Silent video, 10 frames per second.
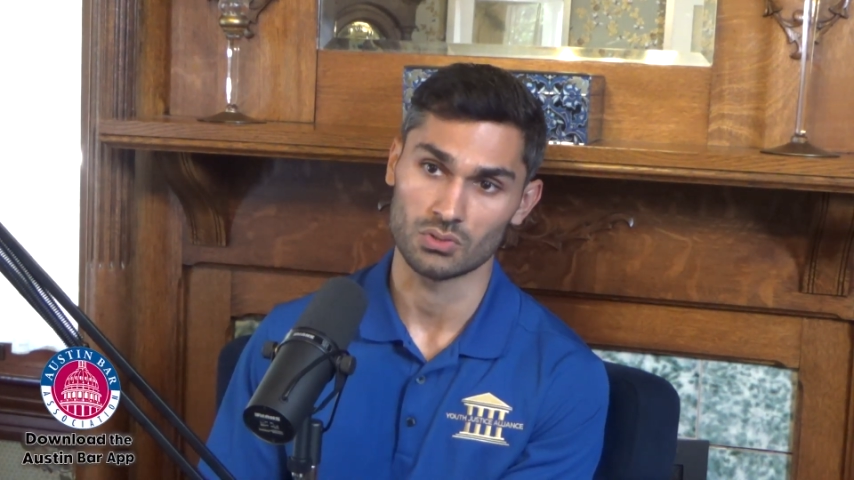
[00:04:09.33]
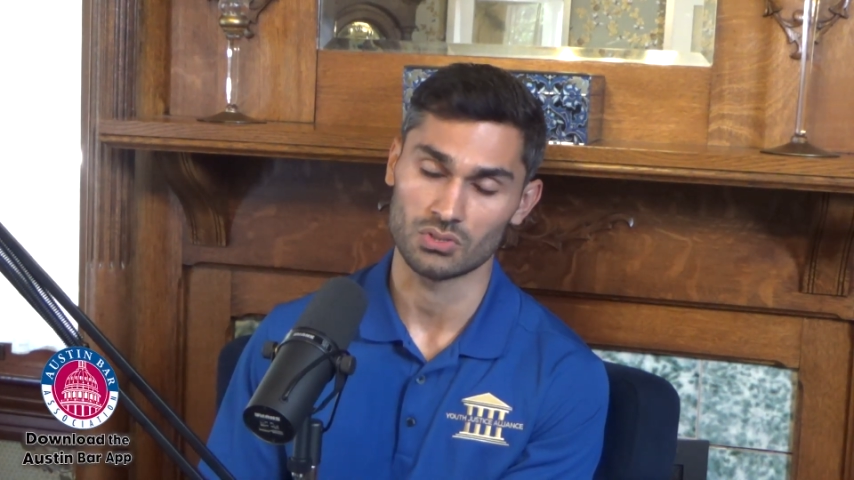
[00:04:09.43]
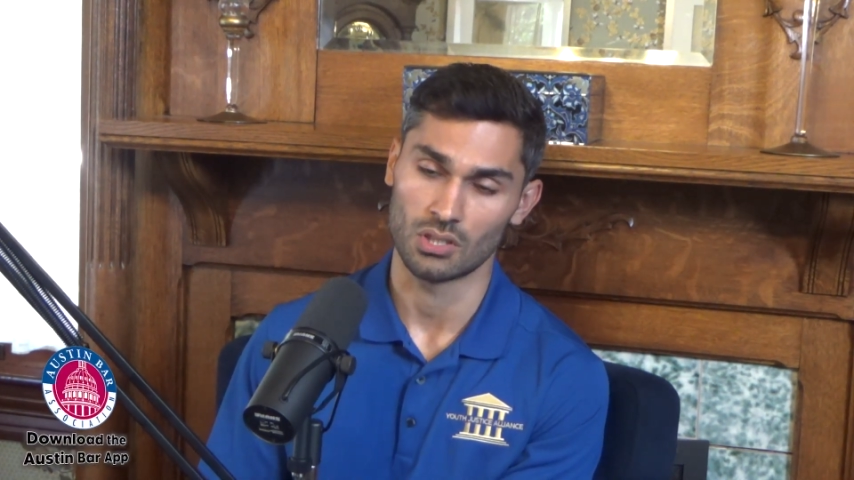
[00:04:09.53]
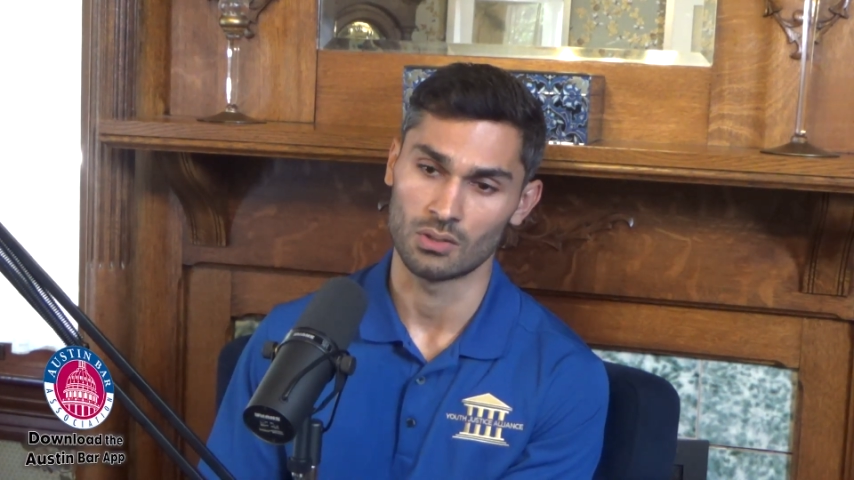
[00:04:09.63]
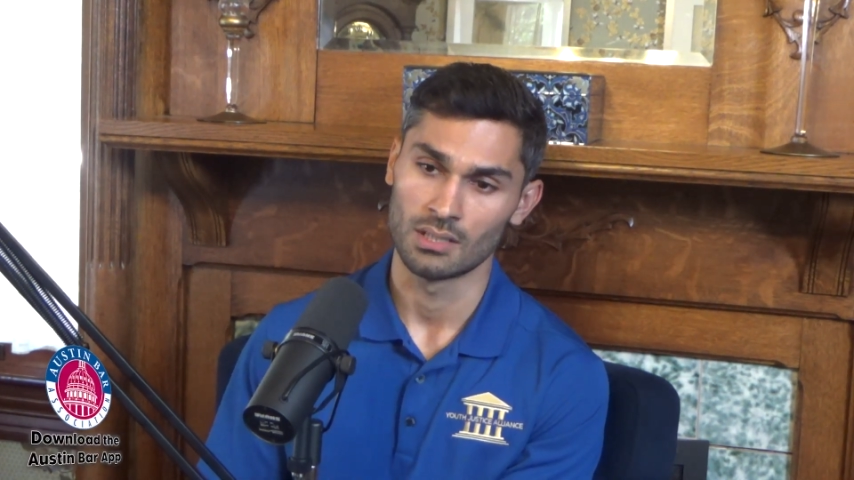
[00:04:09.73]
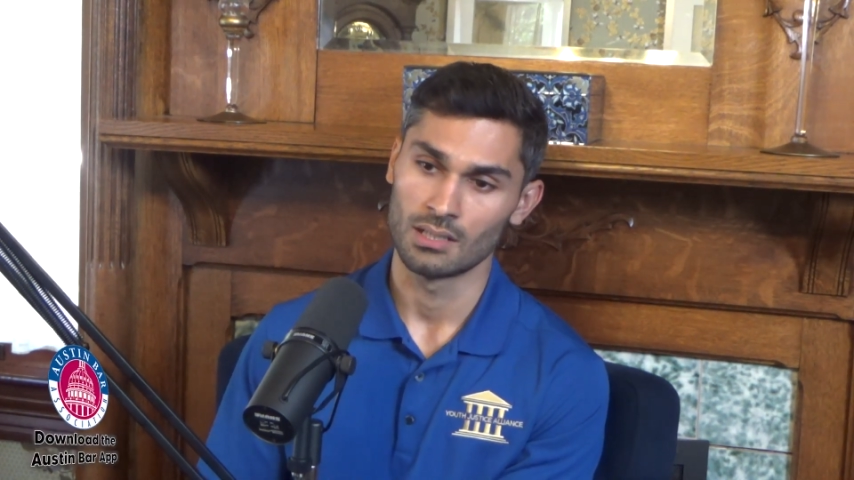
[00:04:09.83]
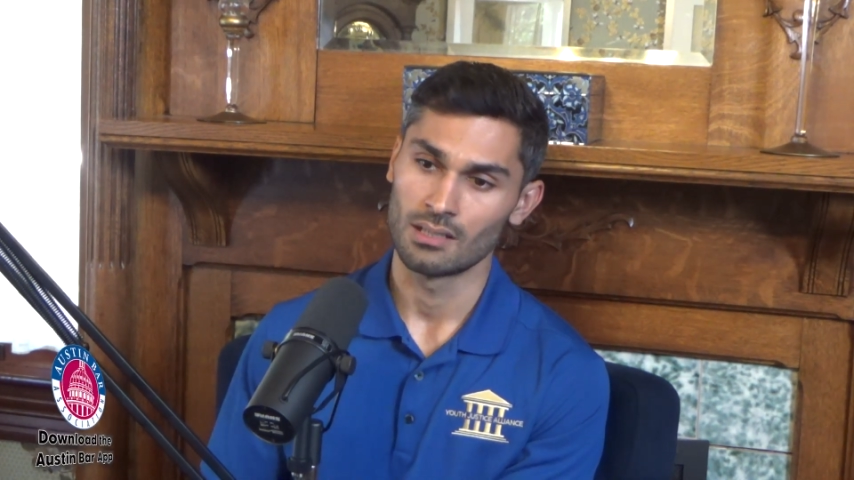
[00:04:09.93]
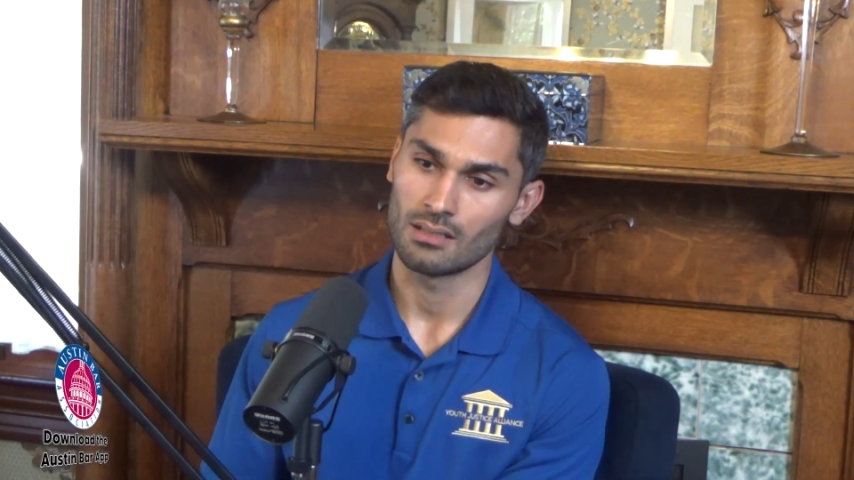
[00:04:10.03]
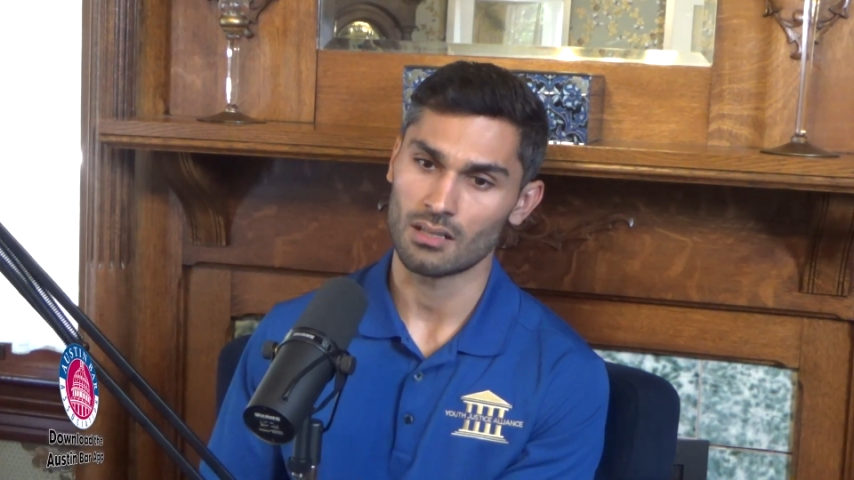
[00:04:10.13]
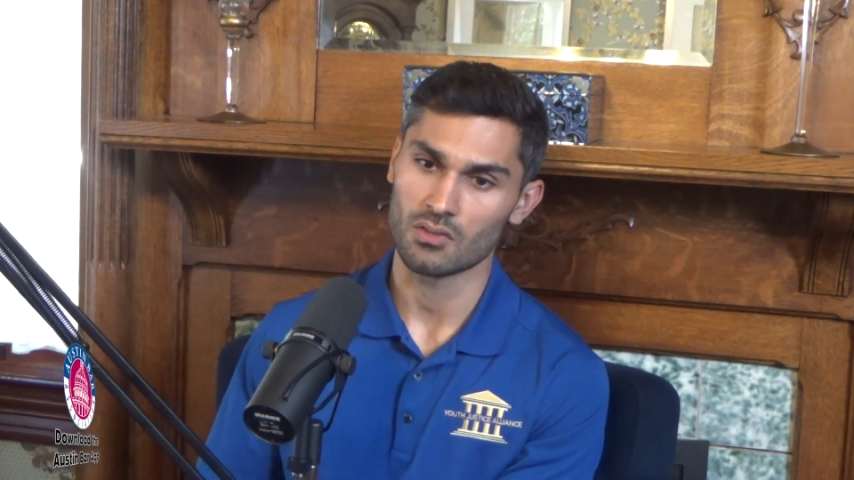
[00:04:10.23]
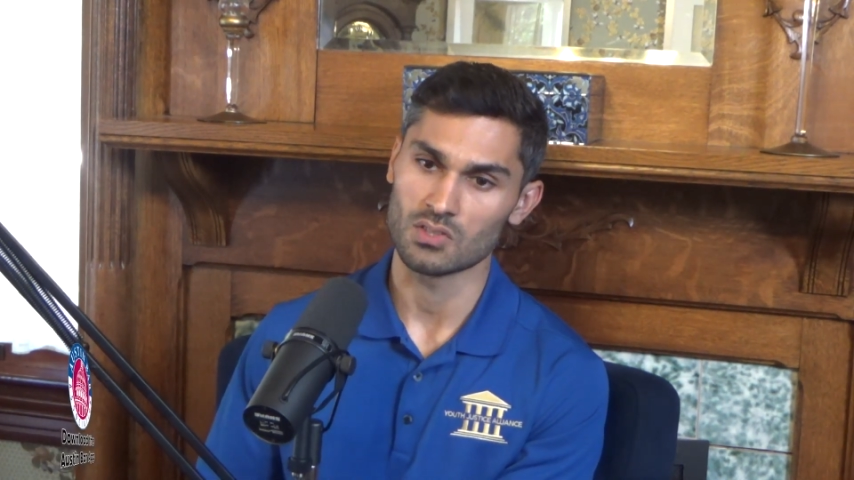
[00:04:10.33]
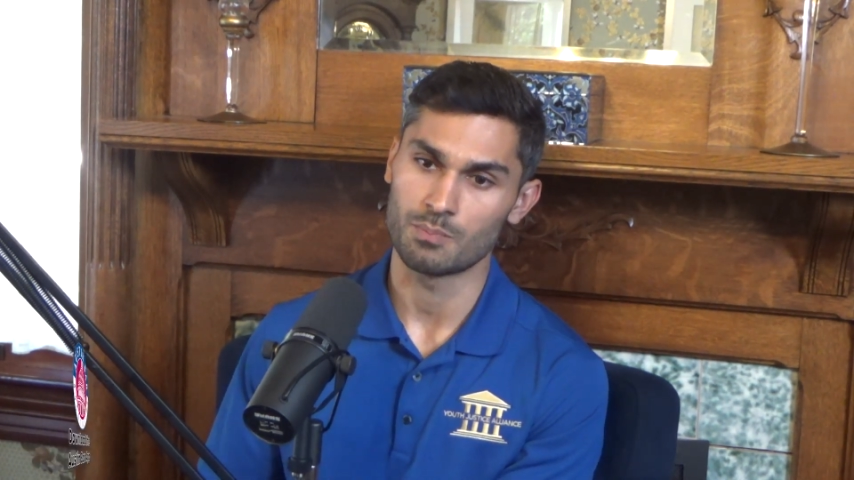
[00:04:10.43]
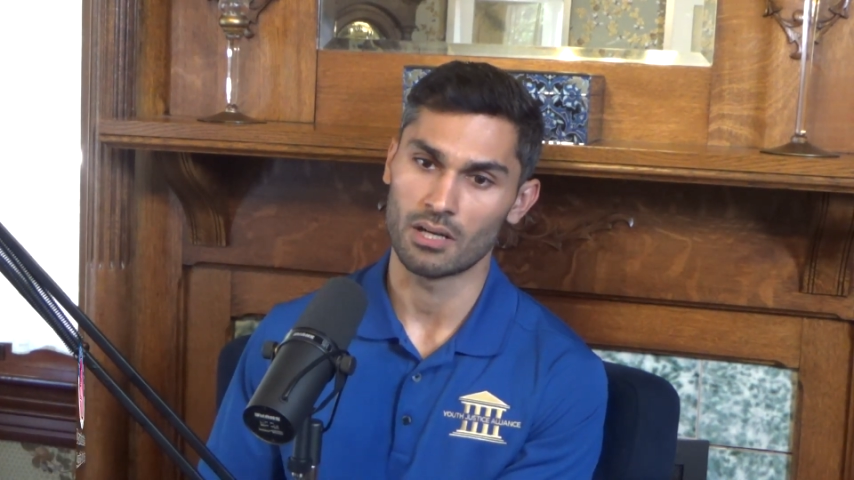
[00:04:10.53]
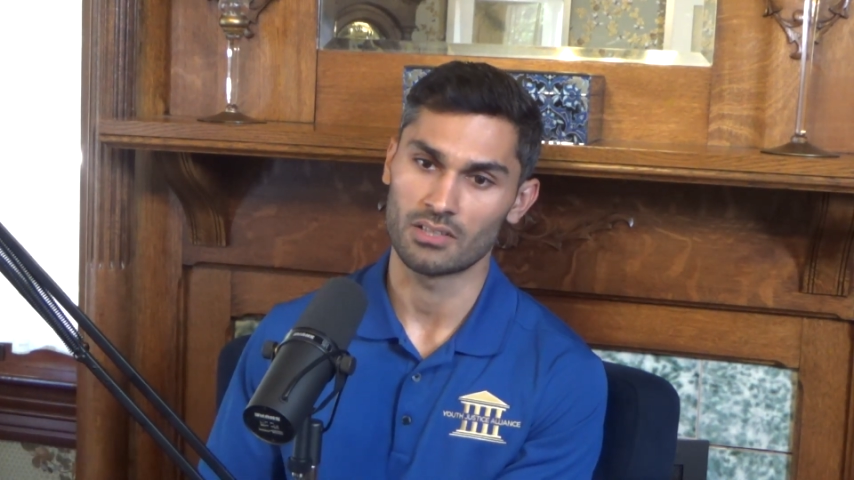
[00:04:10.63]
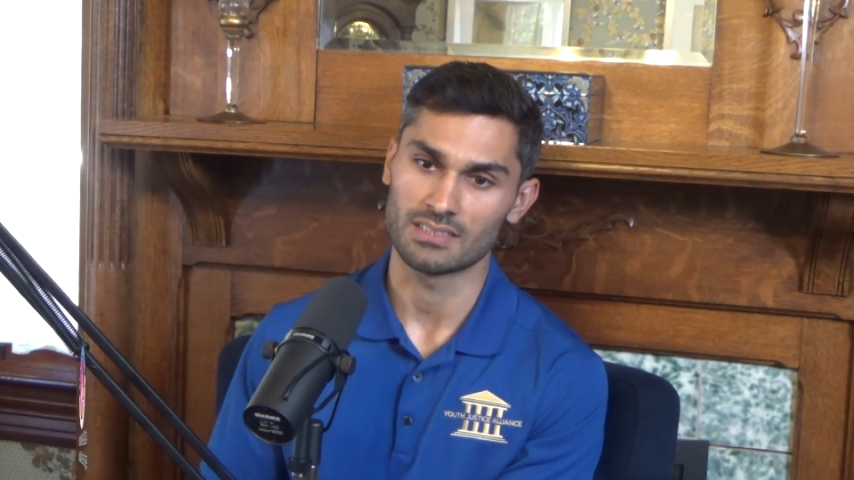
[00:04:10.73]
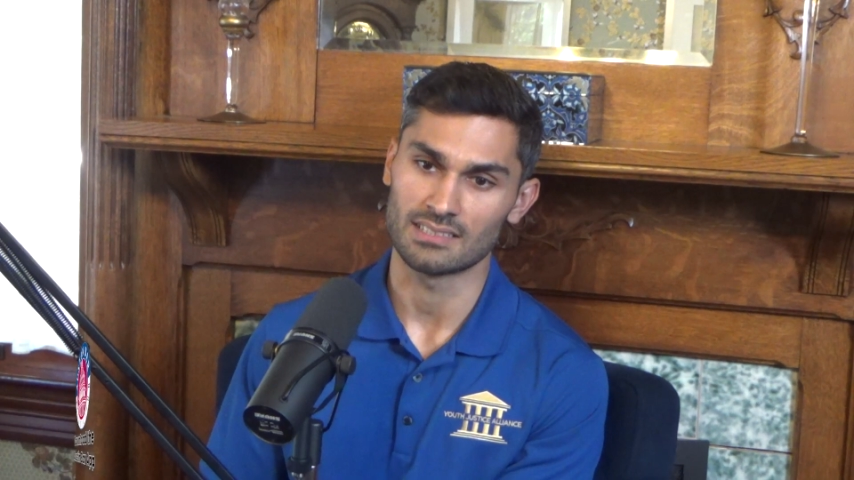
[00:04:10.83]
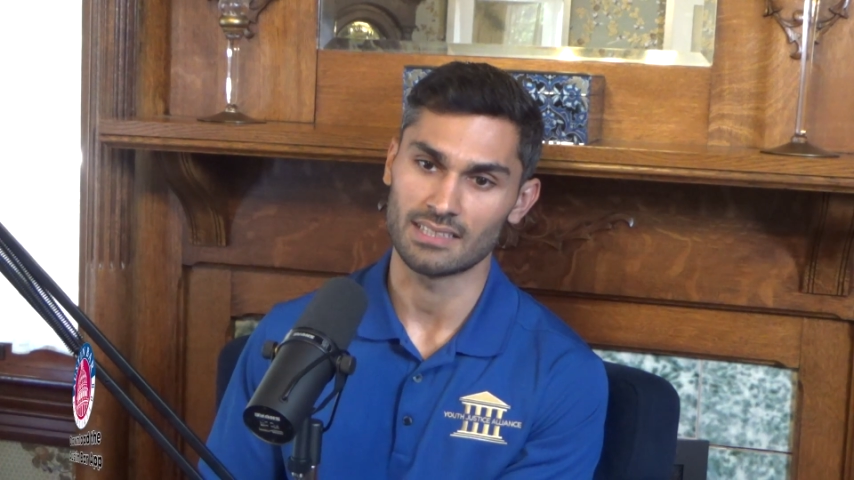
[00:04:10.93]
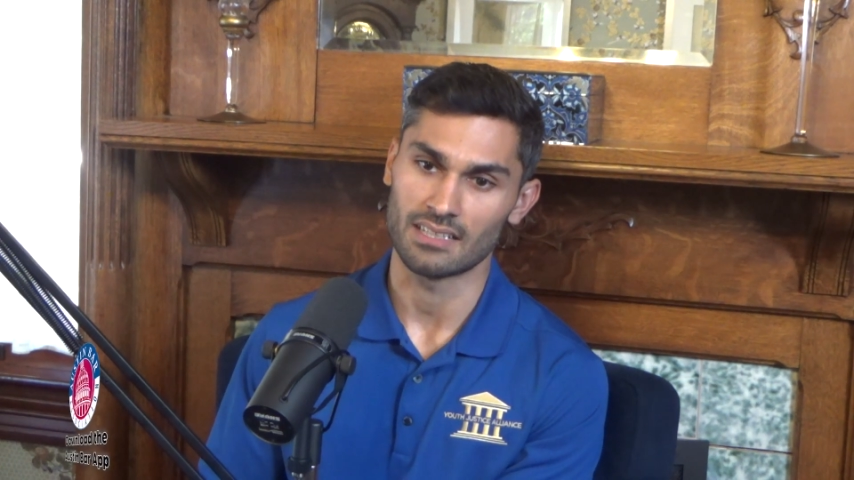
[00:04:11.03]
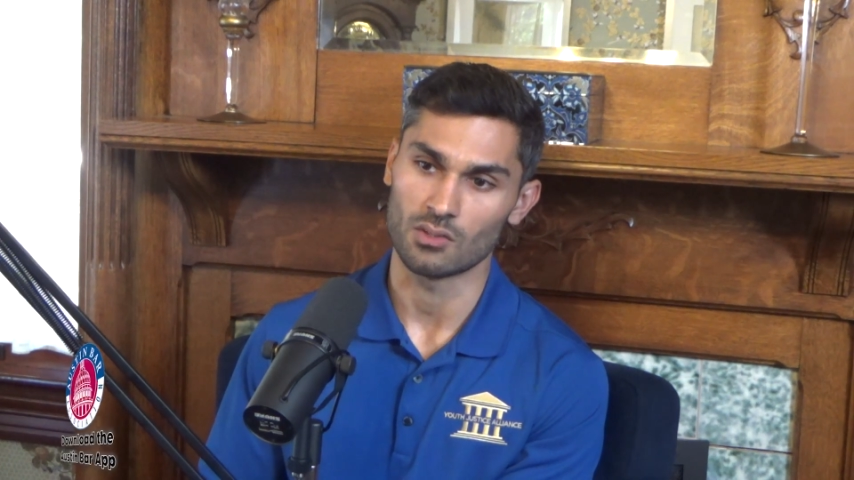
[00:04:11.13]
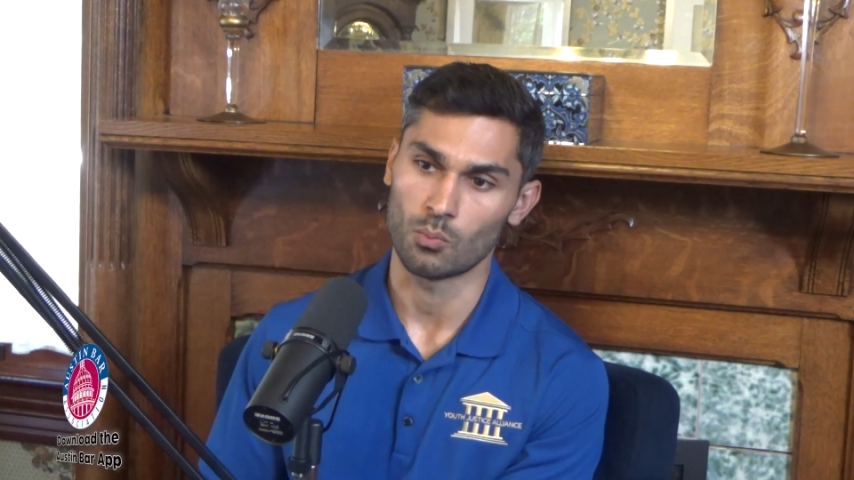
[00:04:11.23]
So a lot of those barriers that
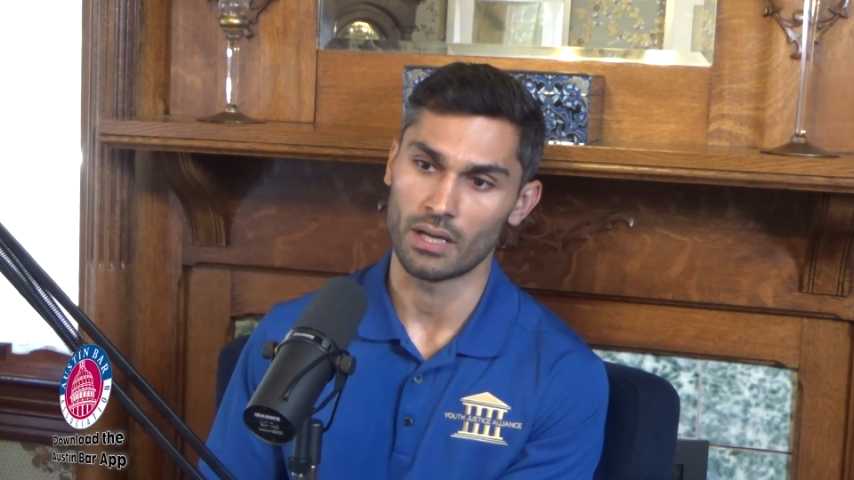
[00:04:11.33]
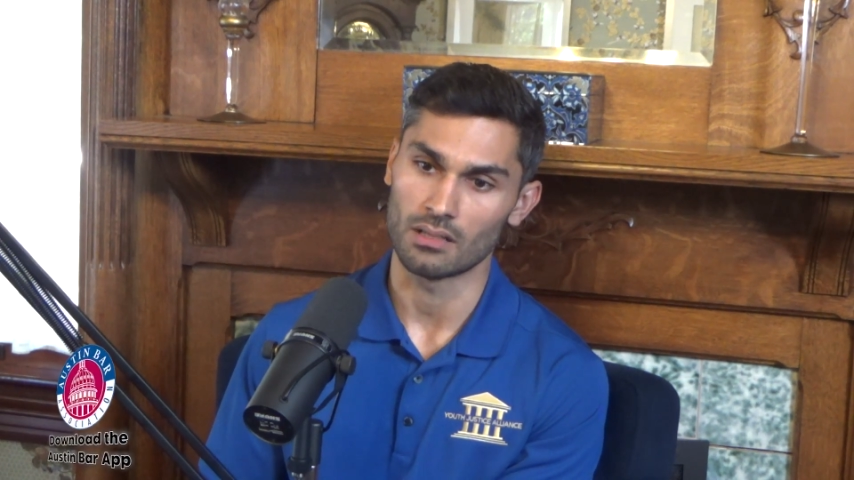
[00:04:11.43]
stand in the way